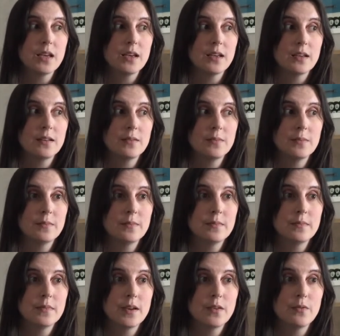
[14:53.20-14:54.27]
a
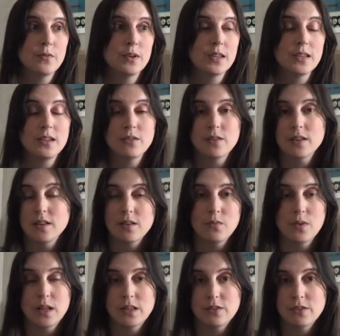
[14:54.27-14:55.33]
really
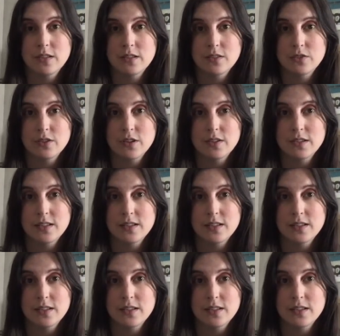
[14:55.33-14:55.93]
well-known illustrator,